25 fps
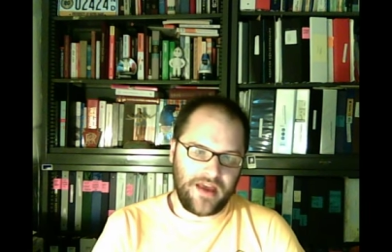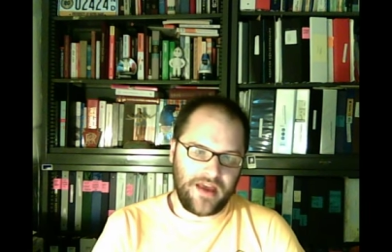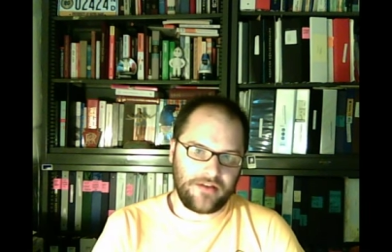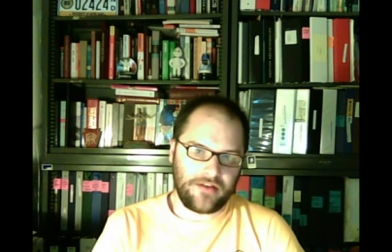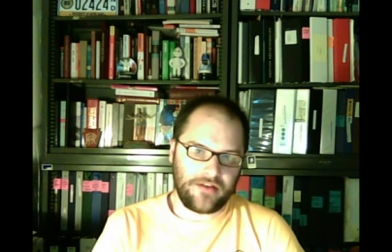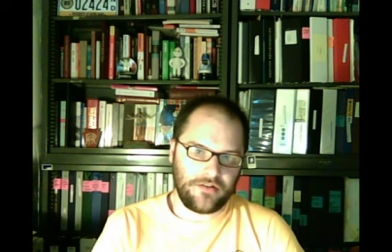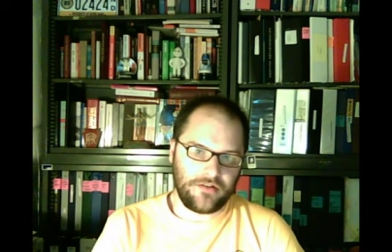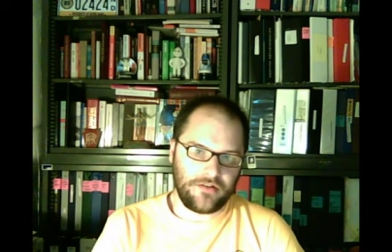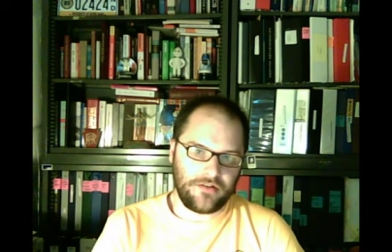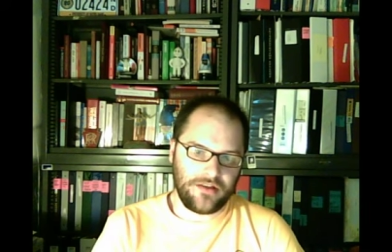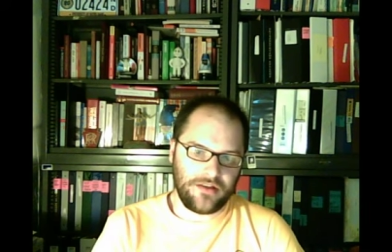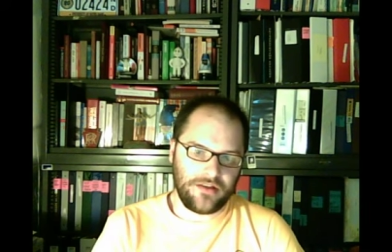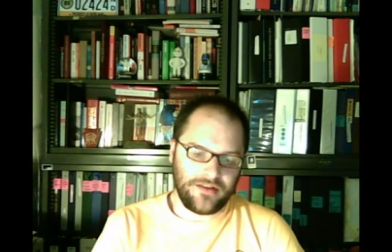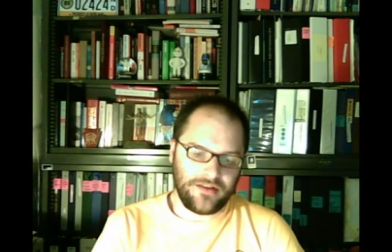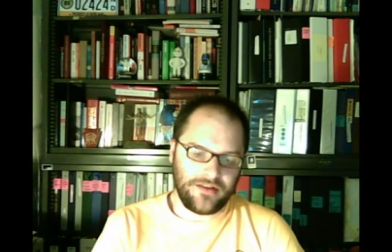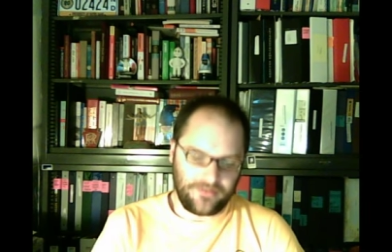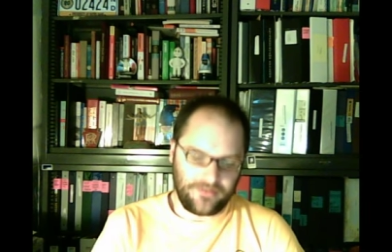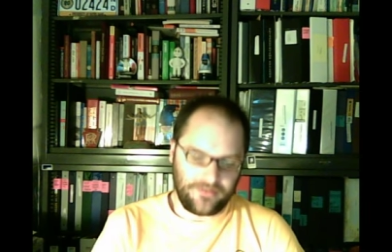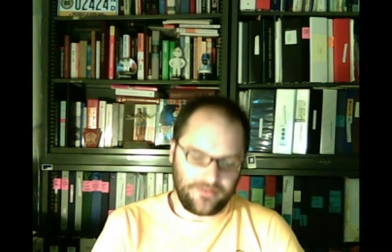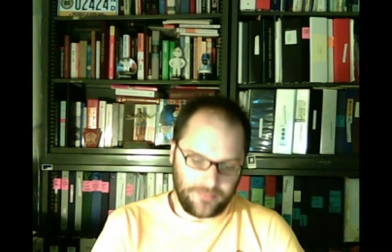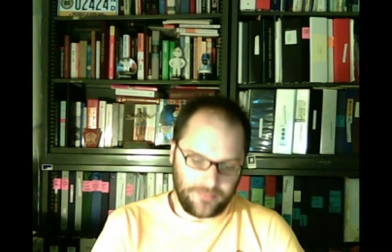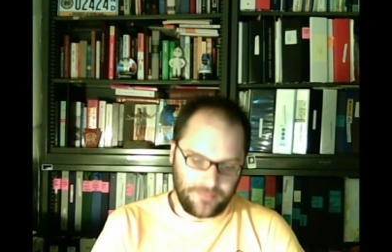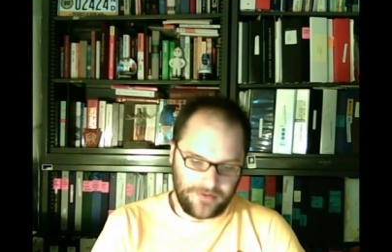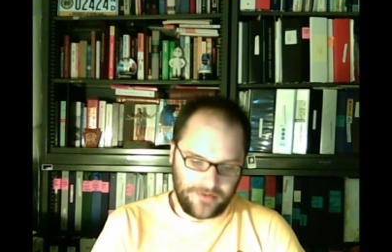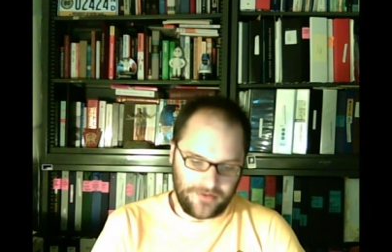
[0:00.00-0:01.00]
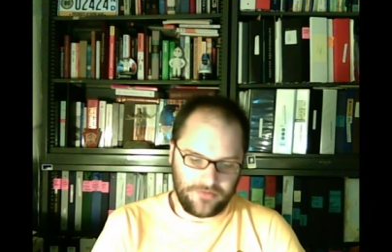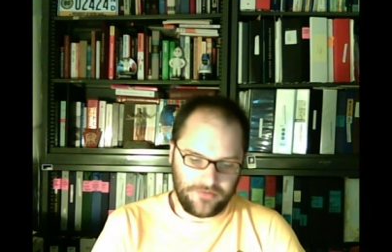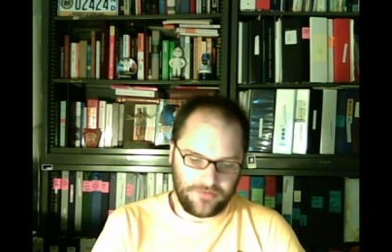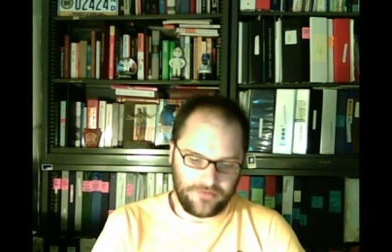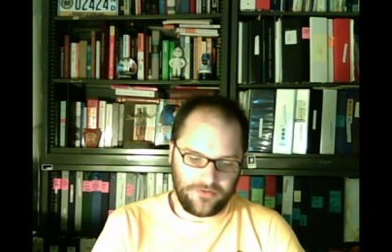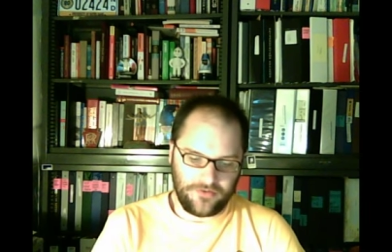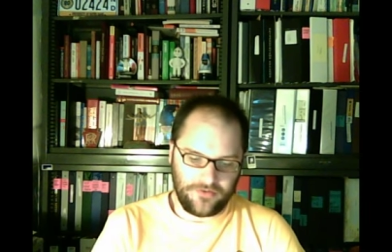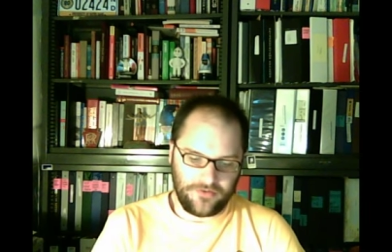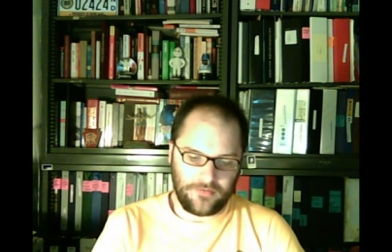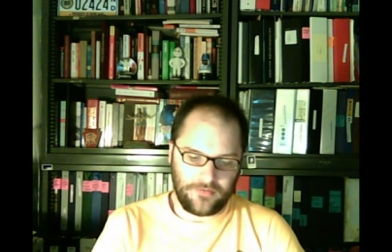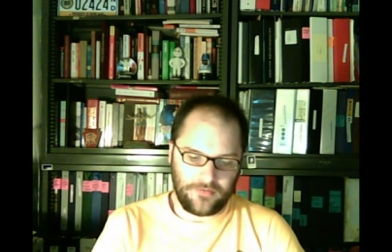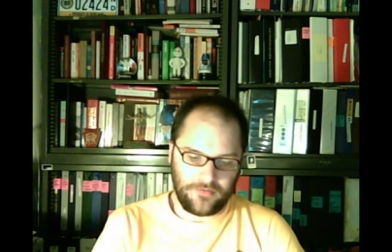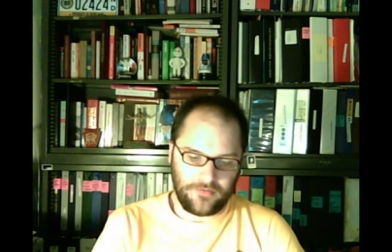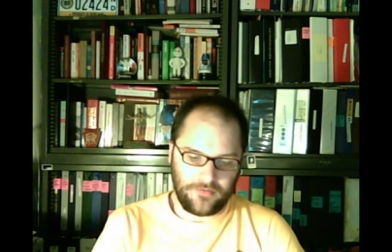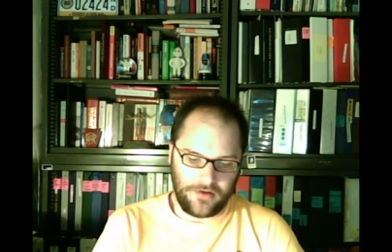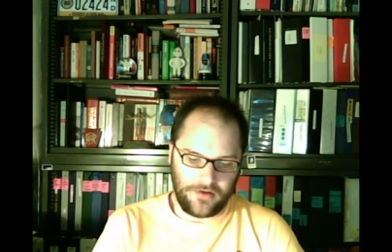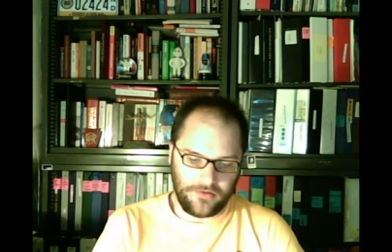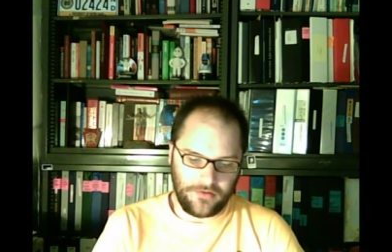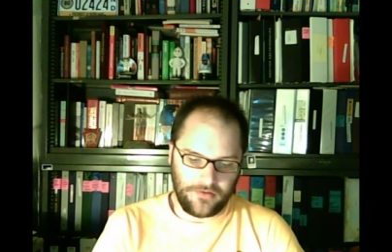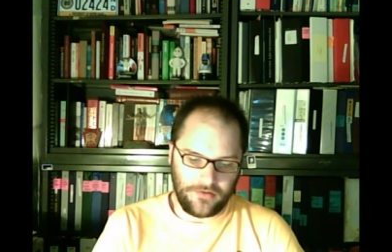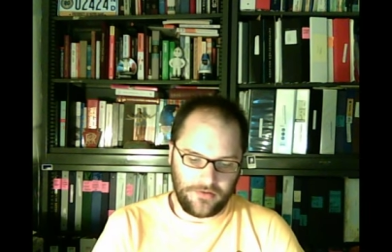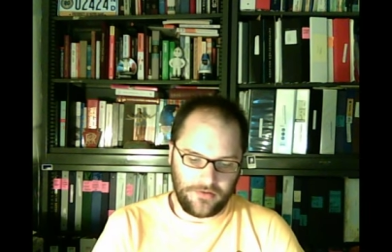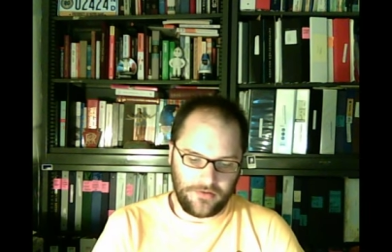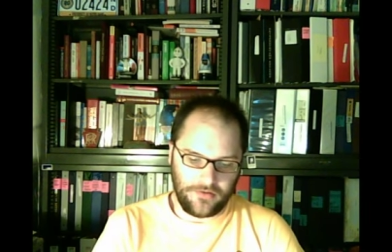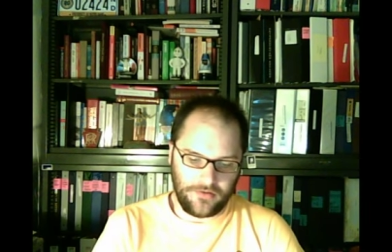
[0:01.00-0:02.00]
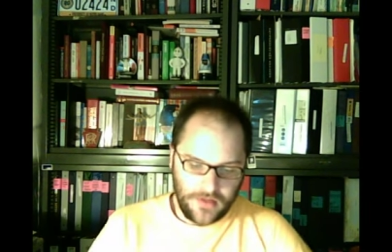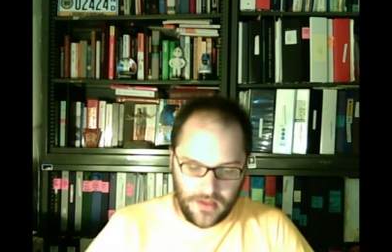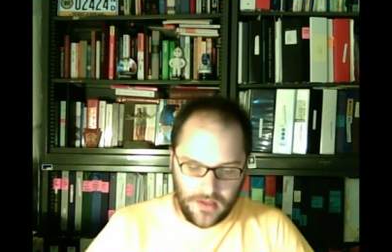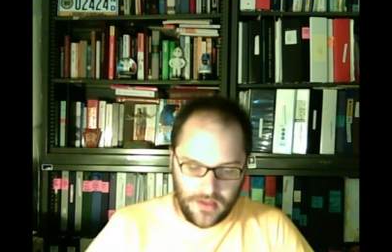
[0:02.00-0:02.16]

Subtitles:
aggregate expenditure model.